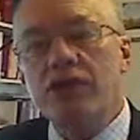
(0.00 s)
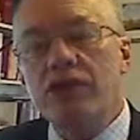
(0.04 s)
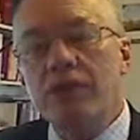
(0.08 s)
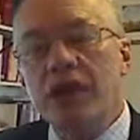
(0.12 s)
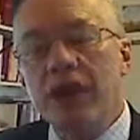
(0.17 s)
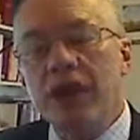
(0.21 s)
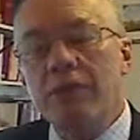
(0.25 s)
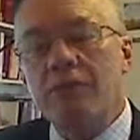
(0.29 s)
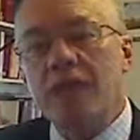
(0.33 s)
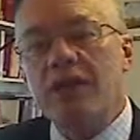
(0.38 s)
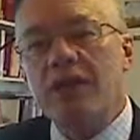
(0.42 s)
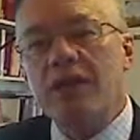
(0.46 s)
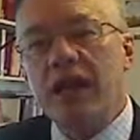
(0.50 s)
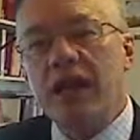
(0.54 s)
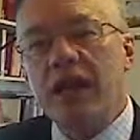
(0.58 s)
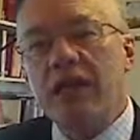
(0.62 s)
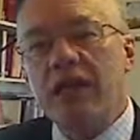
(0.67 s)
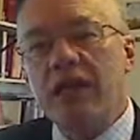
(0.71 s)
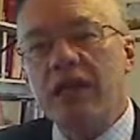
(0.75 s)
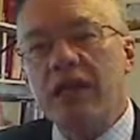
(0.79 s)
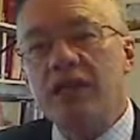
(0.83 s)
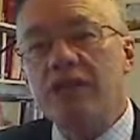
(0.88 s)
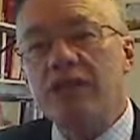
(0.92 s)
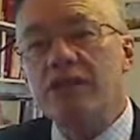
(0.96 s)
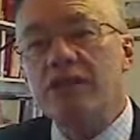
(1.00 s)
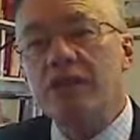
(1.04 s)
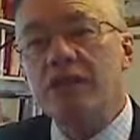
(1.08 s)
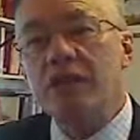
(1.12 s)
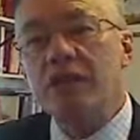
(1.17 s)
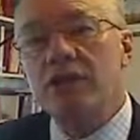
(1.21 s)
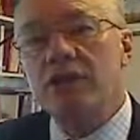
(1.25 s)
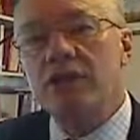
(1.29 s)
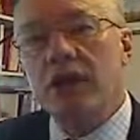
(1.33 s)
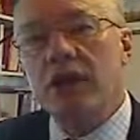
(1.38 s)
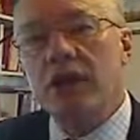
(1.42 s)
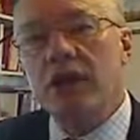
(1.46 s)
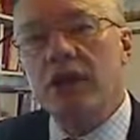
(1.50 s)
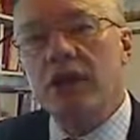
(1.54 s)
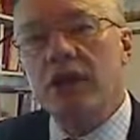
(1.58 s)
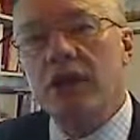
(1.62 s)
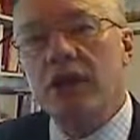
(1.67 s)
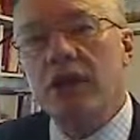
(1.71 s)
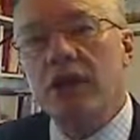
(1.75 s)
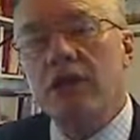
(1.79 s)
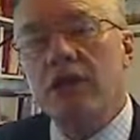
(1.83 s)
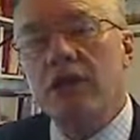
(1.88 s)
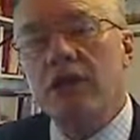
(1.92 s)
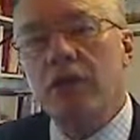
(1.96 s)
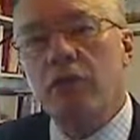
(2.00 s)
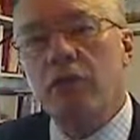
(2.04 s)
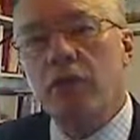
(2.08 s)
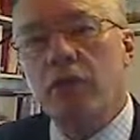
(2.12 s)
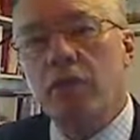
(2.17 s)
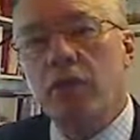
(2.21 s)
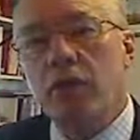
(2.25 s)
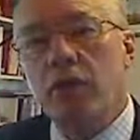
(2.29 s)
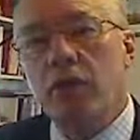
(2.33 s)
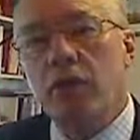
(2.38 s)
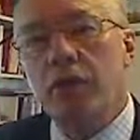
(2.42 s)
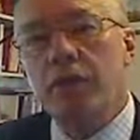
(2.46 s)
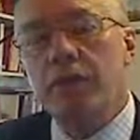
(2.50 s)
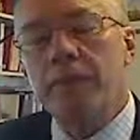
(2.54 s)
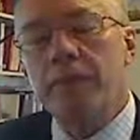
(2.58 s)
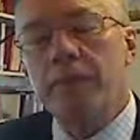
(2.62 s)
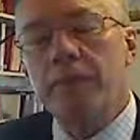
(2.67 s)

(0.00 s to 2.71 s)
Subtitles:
can be taken as the entire report.